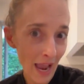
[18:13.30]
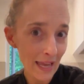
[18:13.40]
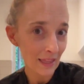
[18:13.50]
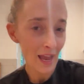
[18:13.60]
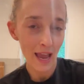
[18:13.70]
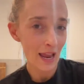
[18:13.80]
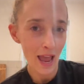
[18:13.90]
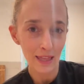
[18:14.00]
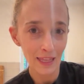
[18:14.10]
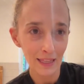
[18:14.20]

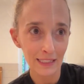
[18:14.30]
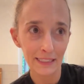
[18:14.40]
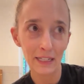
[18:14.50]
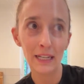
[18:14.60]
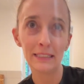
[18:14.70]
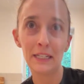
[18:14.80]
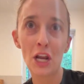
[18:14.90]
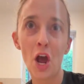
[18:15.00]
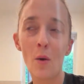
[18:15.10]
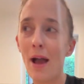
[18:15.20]
I think it's a
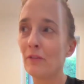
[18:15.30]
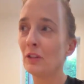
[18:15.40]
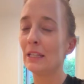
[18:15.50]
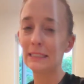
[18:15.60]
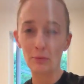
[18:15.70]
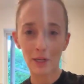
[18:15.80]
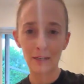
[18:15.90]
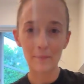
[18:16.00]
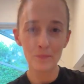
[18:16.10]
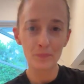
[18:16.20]
no after this one.